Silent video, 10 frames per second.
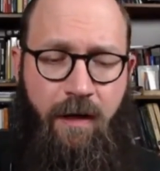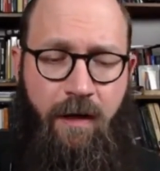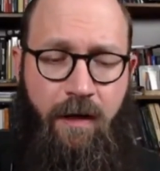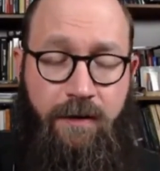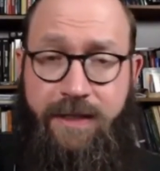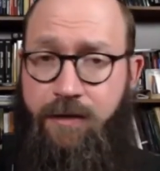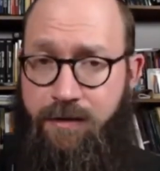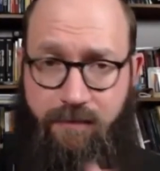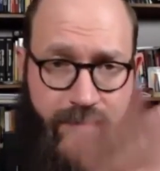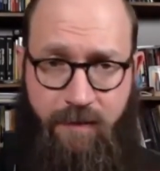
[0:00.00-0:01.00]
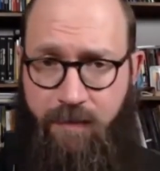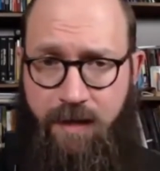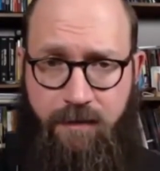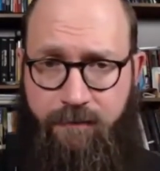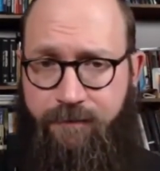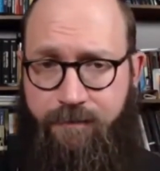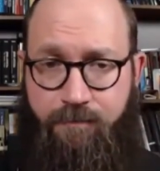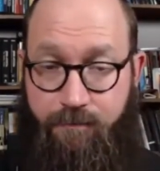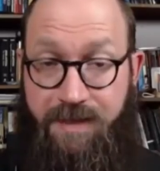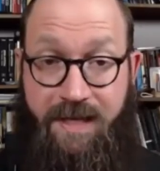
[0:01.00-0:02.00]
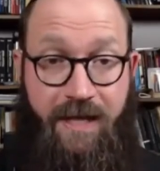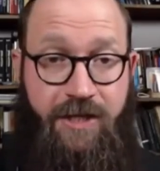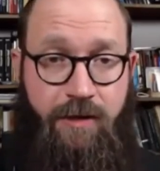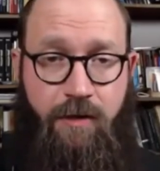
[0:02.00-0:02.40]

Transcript: uh, leaders of some kind of sketchy